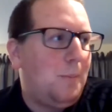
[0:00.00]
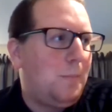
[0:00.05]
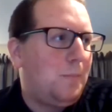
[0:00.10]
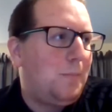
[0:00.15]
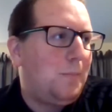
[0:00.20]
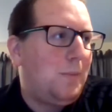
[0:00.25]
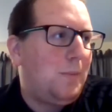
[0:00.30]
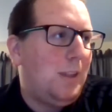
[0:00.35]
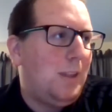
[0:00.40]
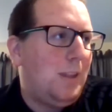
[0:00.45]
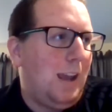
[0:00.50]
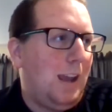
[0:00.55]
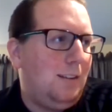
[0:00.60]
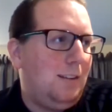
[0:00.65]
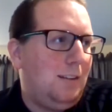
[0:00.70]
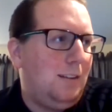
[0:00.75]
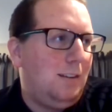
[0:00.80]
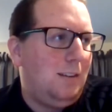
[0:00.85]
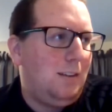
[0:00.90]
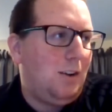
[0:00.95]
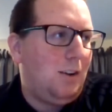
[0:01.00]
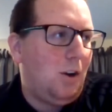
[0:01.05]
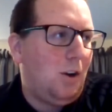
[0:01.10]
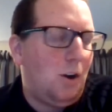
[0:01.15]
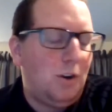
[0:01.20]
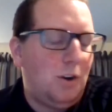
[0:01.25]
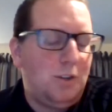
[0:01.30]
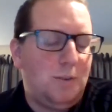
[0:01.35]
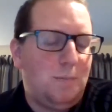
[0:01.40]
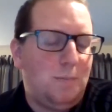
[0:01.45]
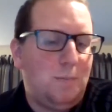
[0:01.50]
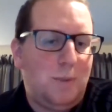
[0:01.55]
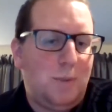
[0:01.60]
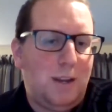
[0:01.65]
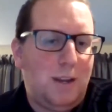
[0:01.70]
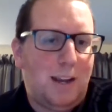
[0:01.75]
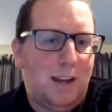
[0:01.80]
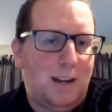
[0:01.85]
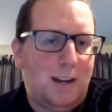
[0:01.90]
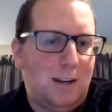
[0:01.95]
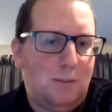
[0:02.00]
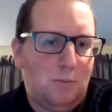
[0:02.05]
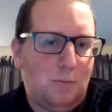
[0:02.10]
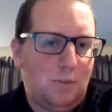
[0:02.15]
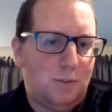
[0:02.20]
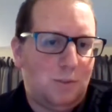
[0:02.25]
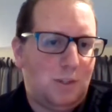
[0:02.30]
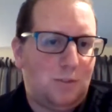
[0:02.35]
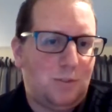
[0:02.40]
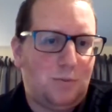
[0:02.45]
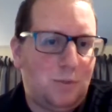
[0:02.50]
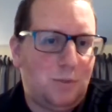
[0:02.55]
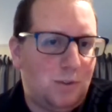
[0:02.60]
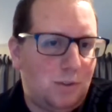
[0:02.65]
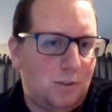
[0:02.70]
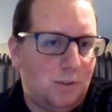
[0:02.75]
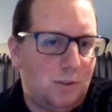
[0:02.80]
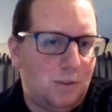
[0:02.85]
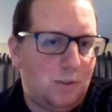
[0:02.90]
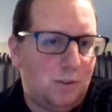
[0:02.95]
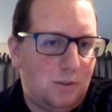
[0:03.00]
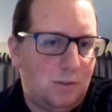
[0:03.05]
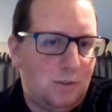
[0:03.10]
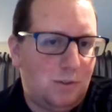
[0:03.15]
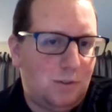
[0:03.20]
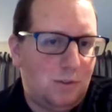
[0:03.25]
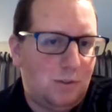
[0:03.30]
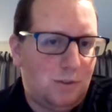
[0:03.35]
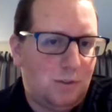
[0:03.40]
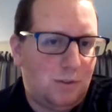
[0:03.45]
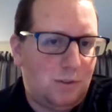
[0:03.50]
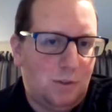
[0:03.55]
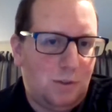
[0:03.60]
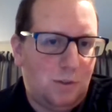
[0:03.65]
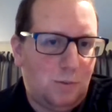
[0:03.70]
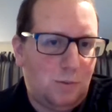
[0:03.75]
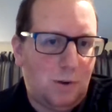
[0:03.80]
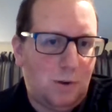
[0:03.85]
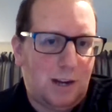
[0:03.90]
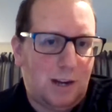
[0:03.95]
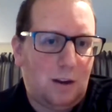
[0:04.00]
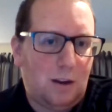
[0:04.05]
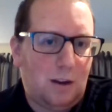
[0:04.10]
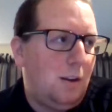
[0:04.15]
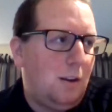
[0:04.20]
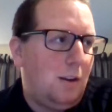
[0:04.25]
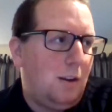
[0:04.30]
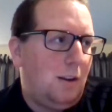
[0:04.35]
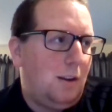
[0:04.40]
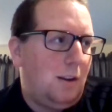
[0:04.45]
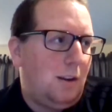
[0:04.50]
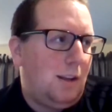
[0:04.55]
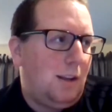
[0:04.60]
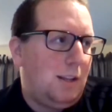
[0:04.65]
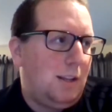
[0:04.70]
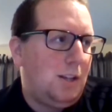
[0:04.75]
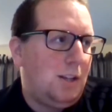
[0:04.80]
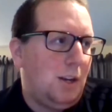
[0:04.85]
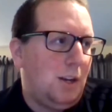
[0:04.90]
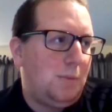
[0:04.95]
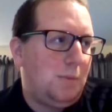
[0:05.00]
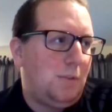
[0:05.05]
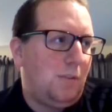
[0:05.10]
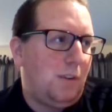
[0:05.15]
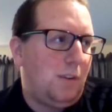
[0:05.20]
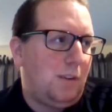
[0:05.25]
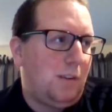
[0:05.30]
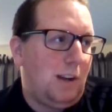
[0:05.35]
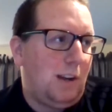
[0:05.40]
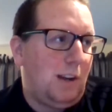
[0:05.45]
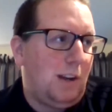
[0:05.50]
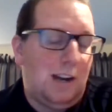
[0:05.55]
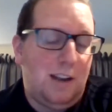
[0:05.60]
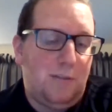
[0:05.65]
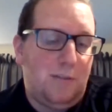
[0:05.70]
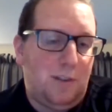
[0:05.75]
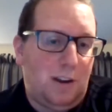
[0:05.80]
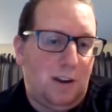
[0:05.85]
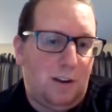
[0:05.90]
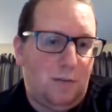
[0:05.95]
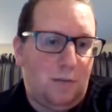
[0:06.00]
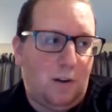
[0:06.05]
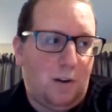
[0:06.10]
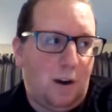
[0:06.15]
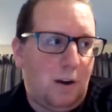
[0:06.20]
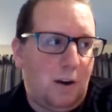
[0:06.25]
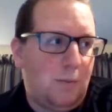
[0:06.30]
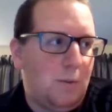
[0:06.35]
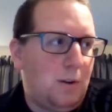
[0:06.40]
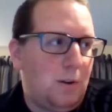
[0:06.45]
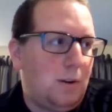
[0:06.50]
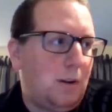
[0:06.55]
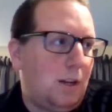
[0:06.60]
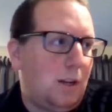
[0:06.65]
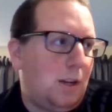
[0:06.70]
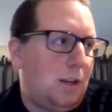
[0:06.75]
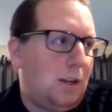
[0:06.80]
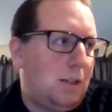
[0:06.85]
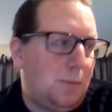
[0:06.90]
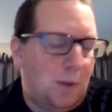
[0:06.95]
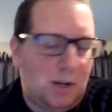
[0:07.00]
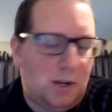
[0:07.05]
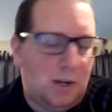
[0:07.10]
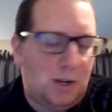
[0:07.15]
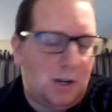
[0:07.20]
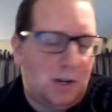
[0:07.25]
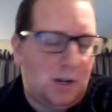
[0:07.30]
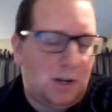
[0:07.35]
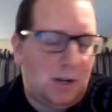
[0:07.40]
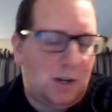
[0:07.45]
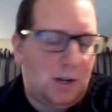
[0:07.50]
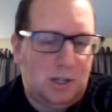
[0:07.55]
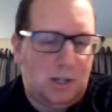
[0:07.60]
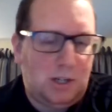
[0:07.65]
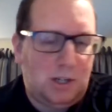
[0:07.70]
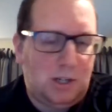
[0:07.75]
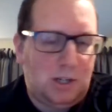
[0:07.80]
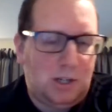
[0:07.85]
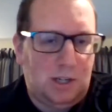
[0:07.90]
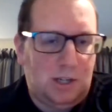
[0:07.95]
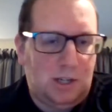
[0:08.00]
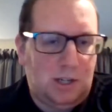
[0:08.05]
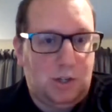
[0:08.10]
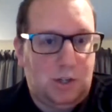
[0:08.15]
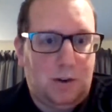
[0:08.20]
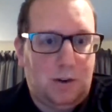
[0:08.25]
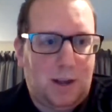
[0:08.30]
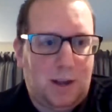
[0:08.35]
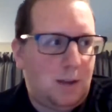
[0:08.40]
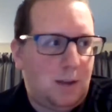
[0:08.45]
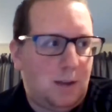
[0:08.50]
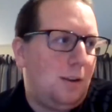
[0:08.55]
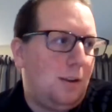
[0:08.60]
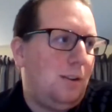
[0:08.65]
It couldn't be any more different to Orlando in terms of a living environment, especially during a pandemic.